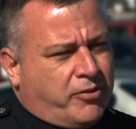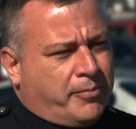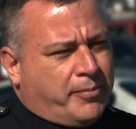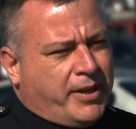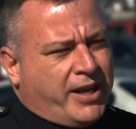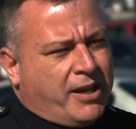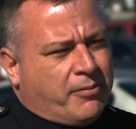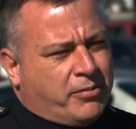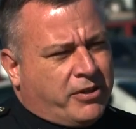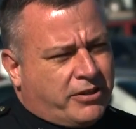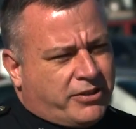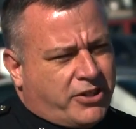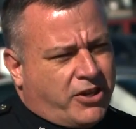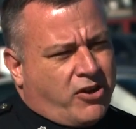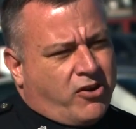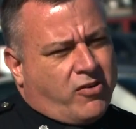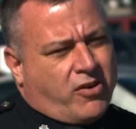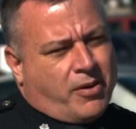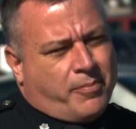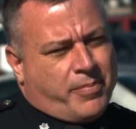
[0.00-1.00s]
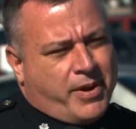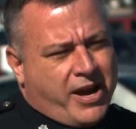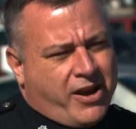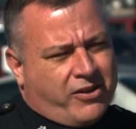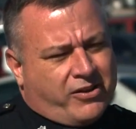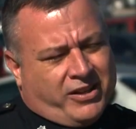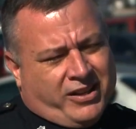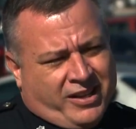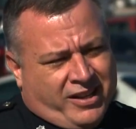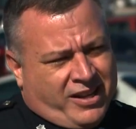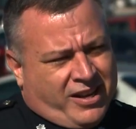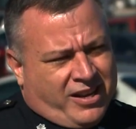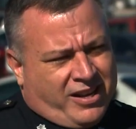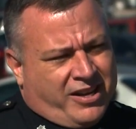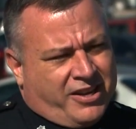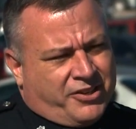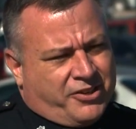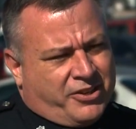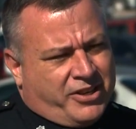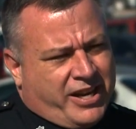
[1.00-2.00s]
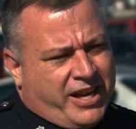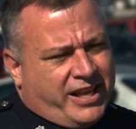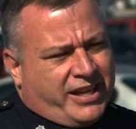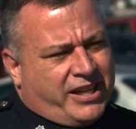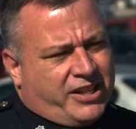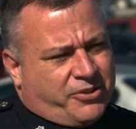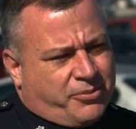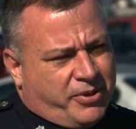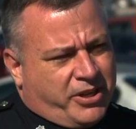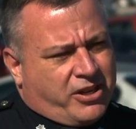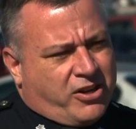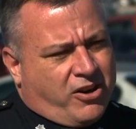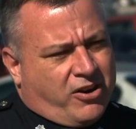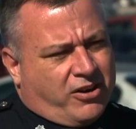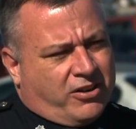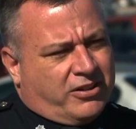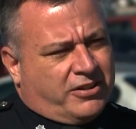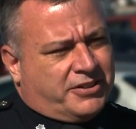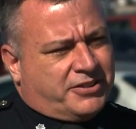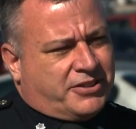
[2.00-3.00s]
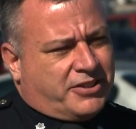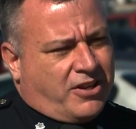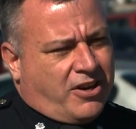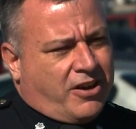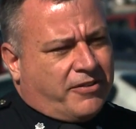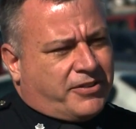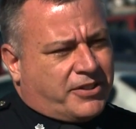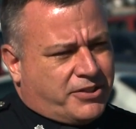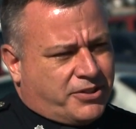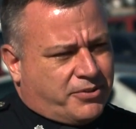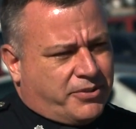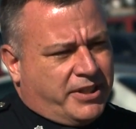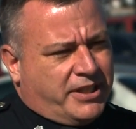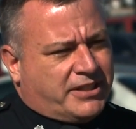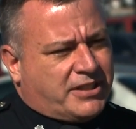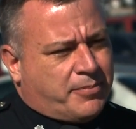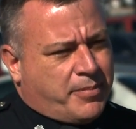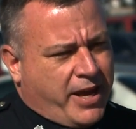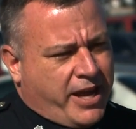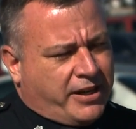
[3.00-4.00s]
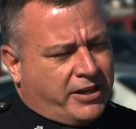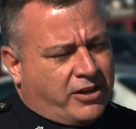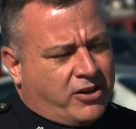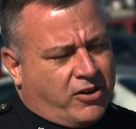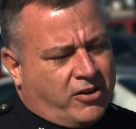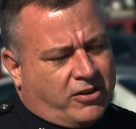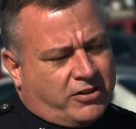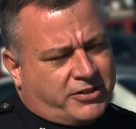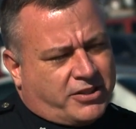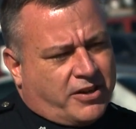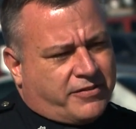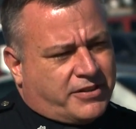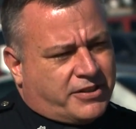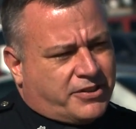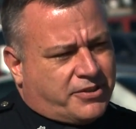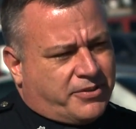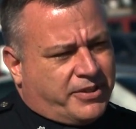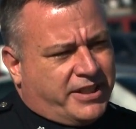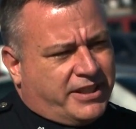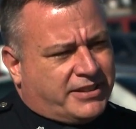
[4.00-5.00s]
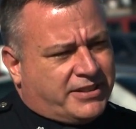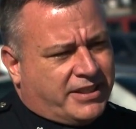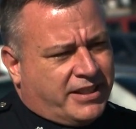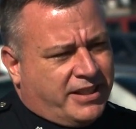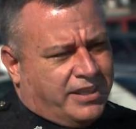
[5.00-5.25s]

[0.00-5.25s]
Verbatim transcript: we've been able to tow about 183 cars off the streets, abandoned cars off the streets.